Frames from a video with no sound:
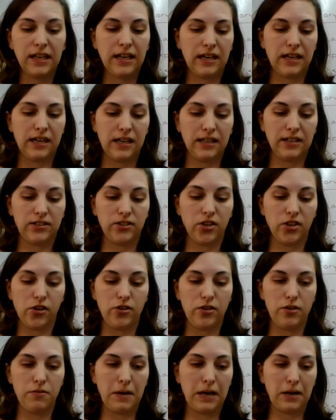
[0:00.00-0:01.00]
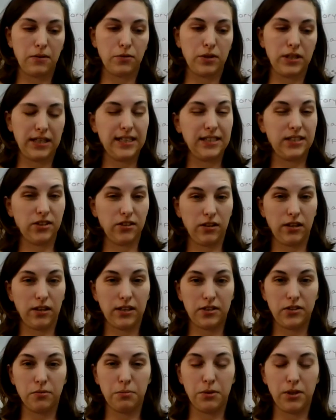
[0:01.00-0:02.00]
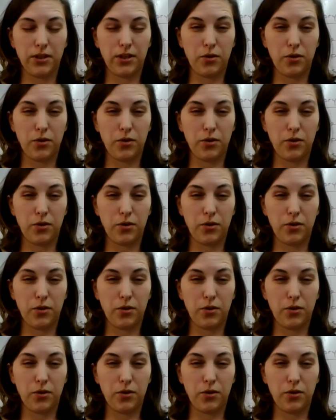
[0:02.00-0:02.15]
Uh, so you might want to get your literature book.